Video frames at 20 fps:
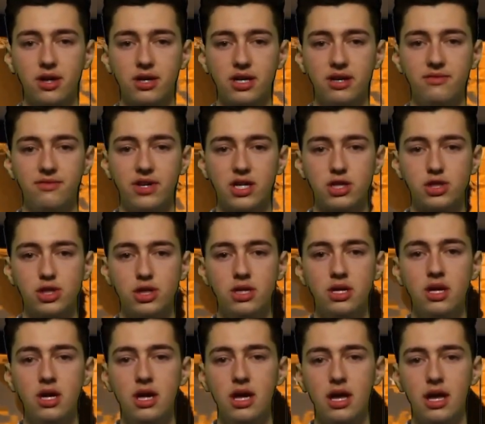conviction
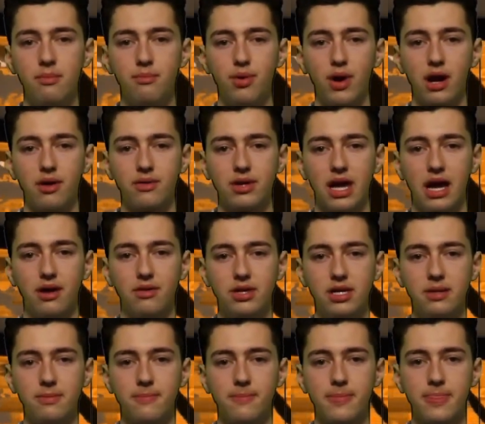in Brown County.